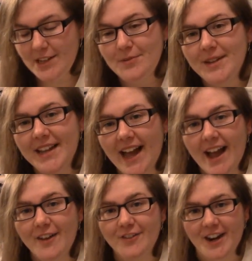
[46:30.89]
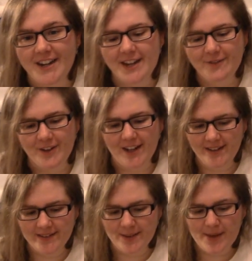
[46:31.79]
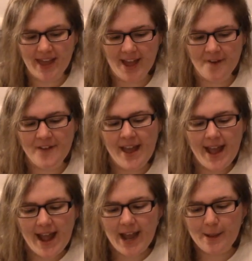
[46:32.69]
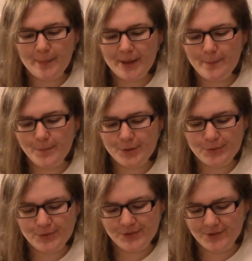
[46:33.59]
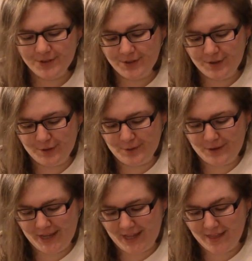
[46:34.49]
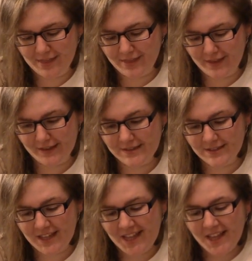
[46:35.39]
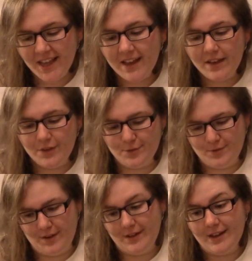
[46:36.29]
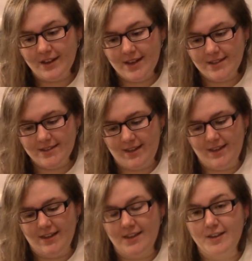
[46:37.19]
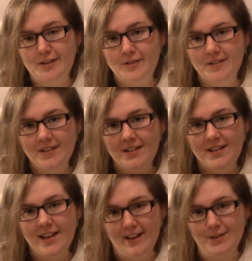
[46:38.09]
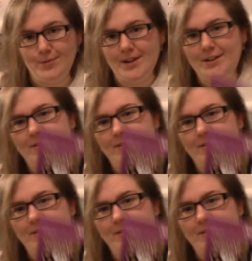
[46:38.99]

we got Fright Night Friends. Then we have Happy Booze to You, and this is really stinking cute as well.